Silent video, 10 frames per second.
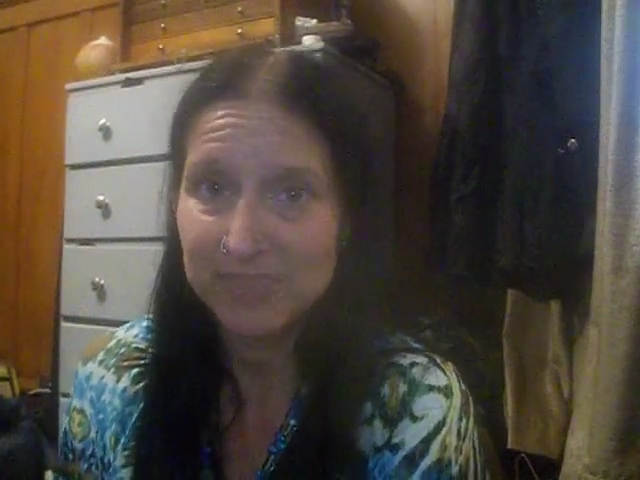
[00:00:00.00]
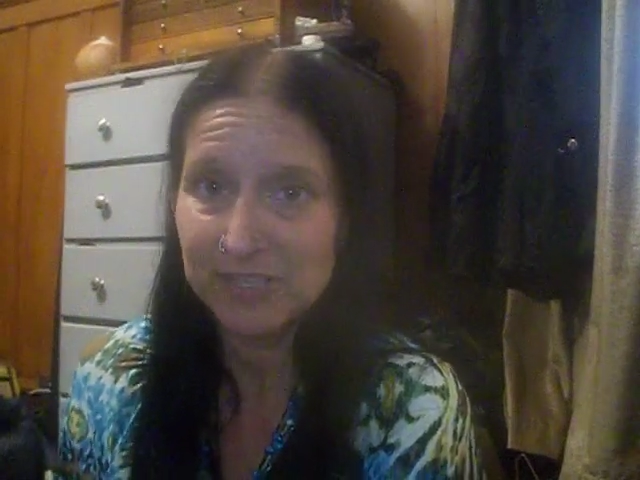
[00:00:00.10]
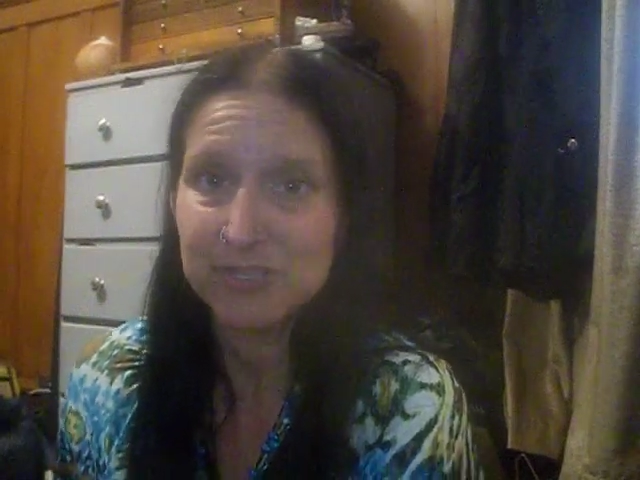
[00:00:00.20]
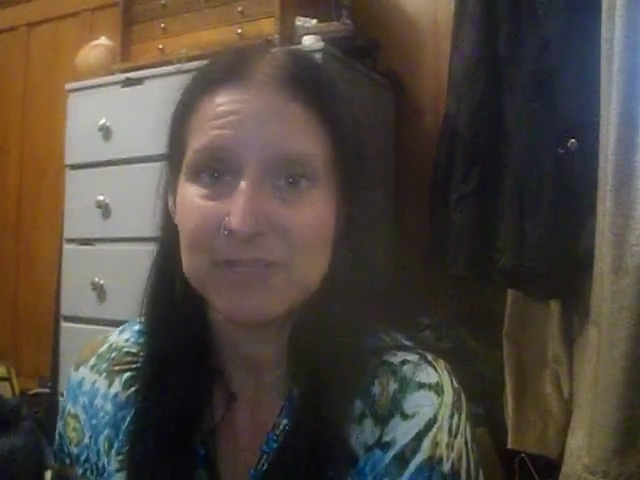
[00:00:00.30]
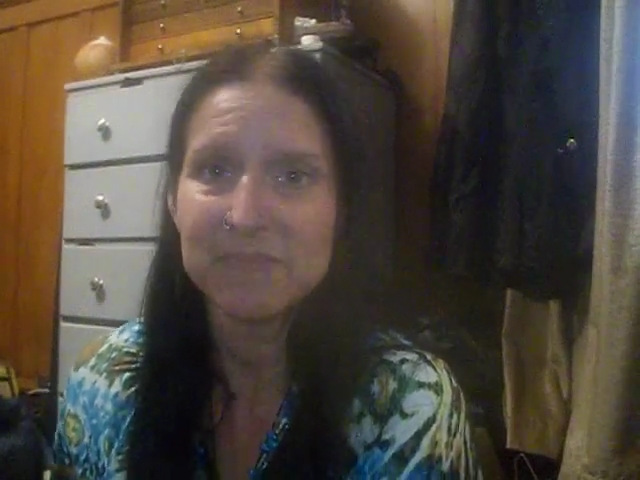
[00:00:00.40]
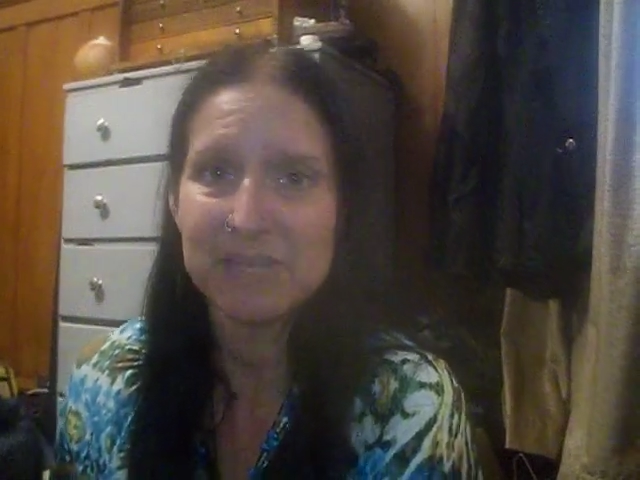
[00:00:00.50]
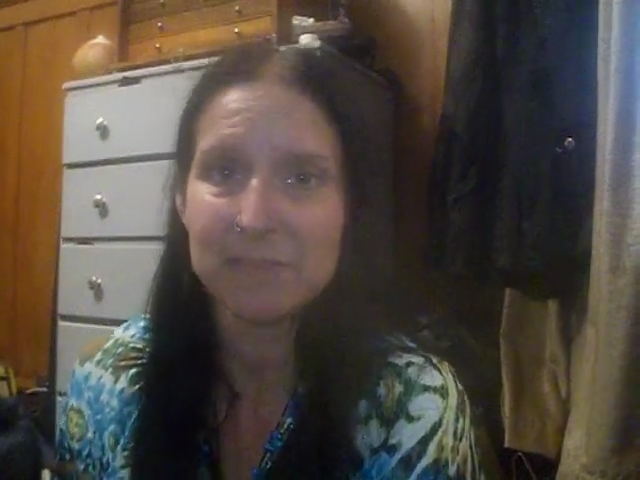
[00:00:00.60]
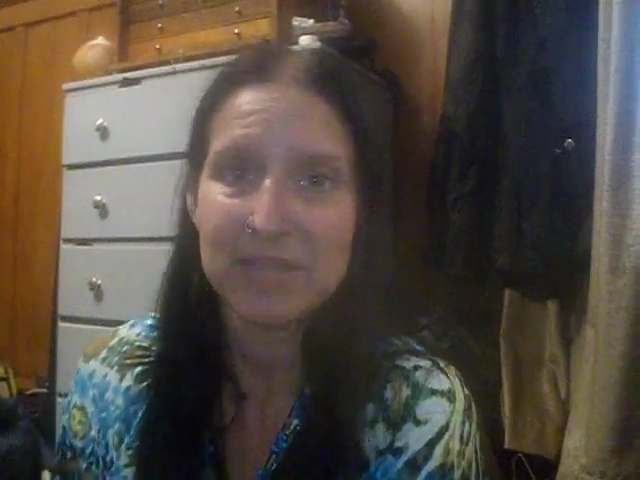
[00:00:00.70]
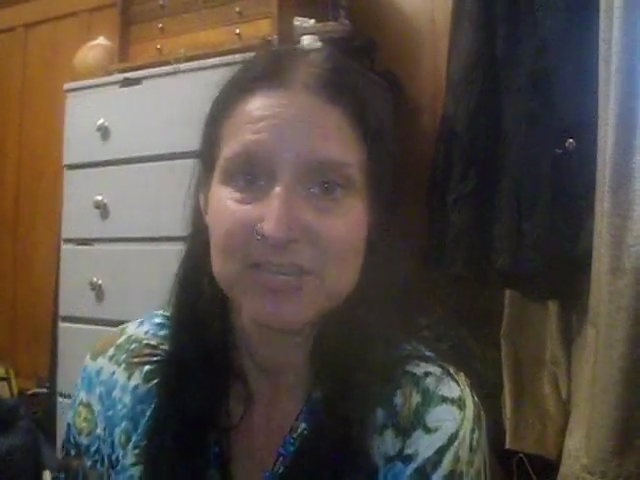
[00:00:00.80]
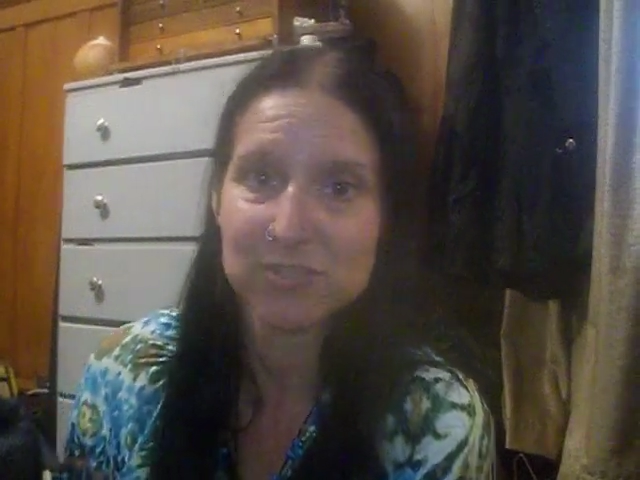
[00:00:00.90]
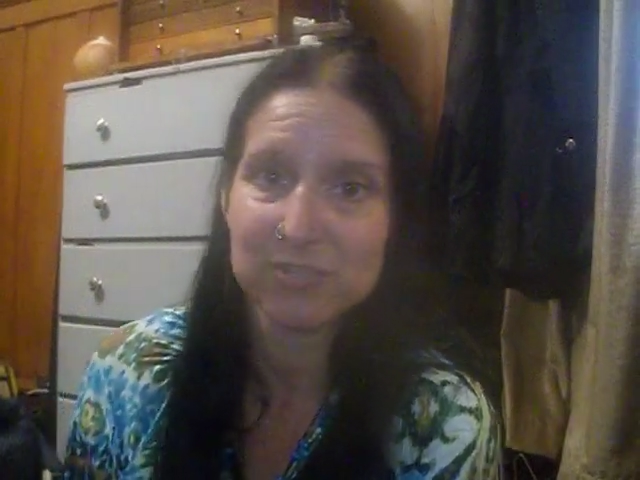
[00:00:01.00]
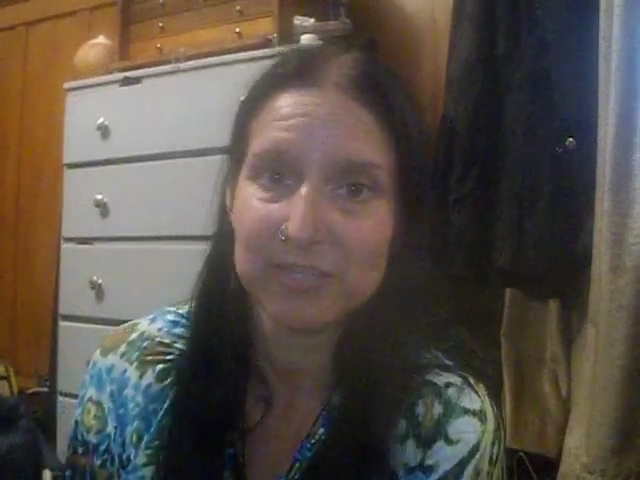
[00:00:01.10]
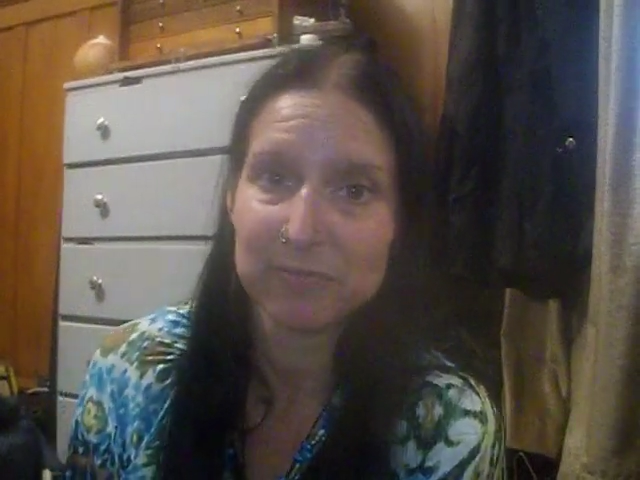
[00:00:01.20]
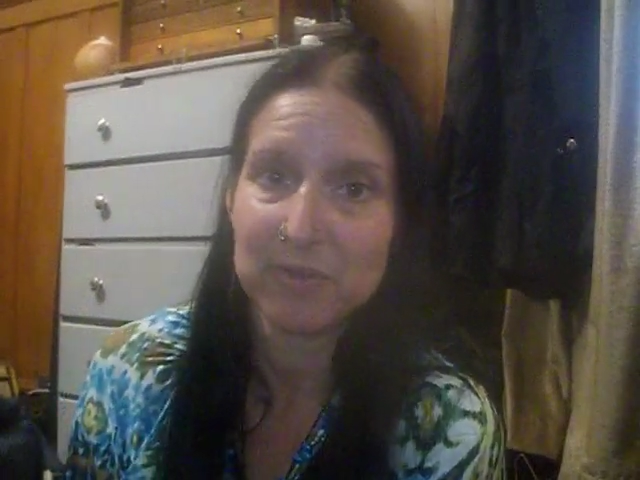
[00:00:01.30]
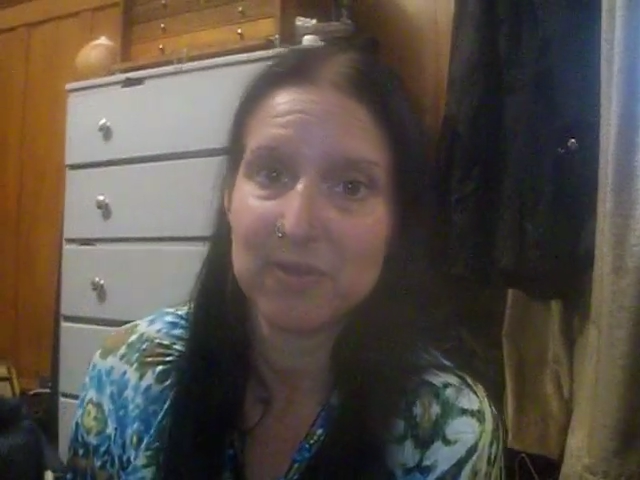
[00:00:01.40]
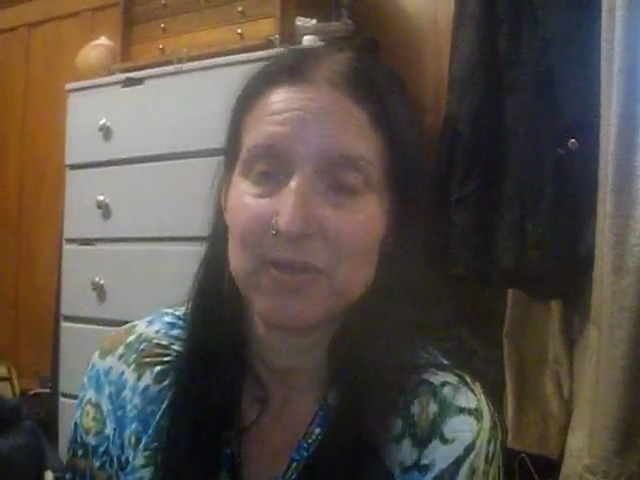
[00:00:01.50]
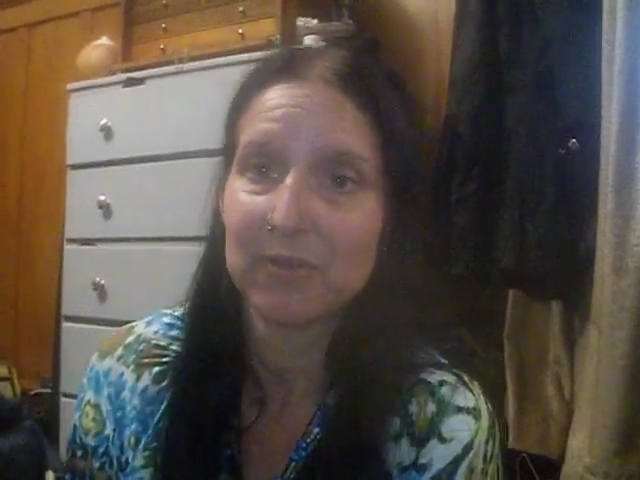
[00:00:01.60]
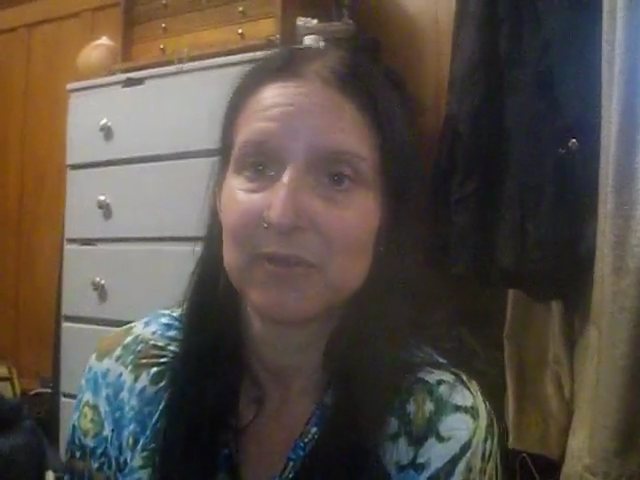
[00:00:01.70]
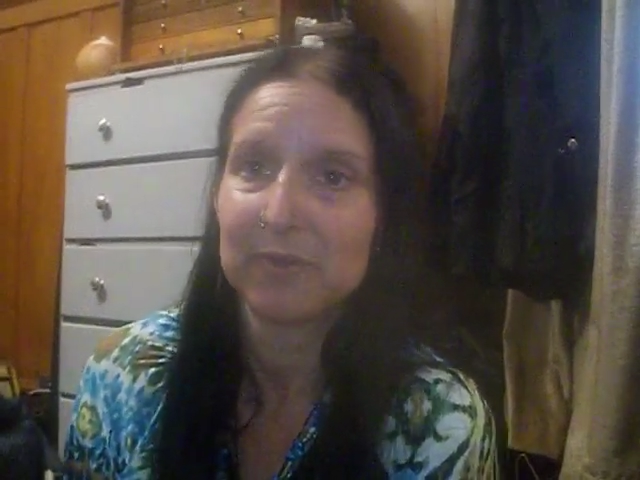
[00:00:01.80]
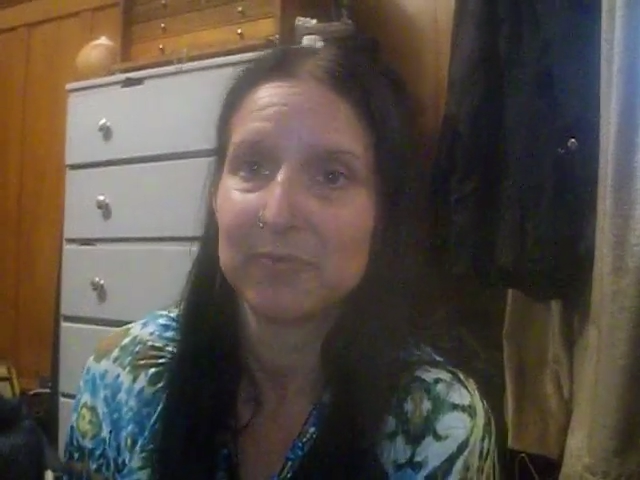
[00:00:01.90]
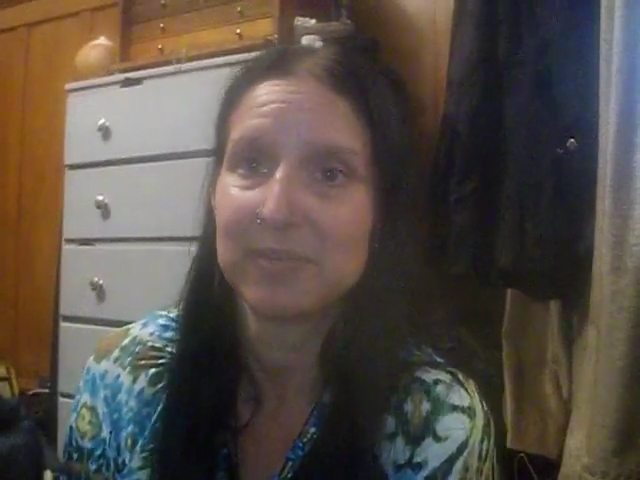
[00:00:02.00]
there's something majorly wrong